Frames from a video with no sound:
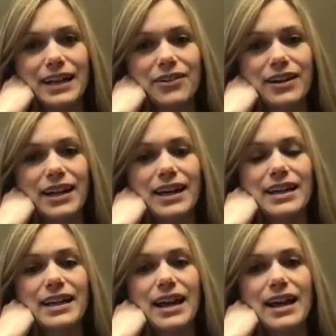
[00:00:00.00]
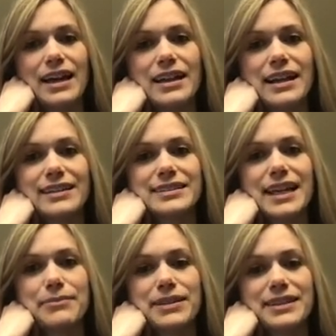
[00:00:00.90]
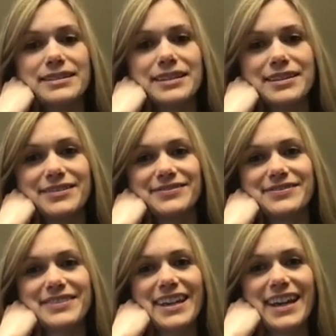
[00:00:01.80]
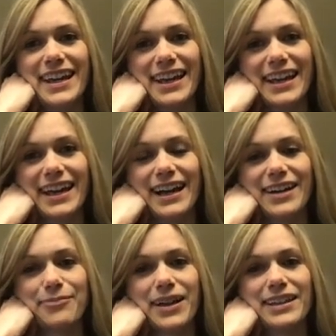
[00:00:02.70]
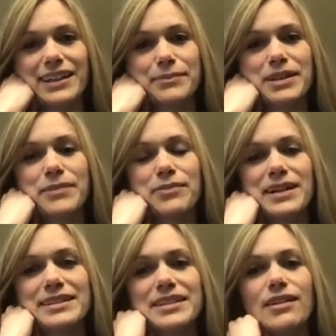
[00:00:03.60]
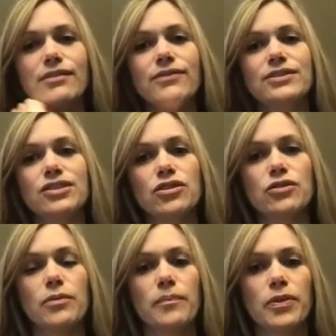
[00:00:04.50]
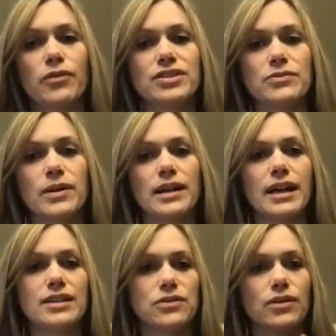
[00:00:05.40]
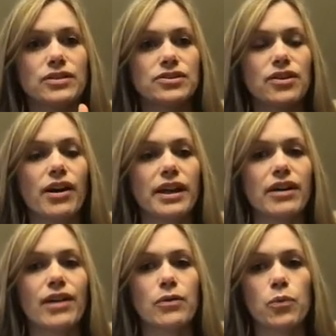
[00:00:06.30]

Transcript: Okay, next slide, please. A little bit about myself. So the reason why I do all this talking around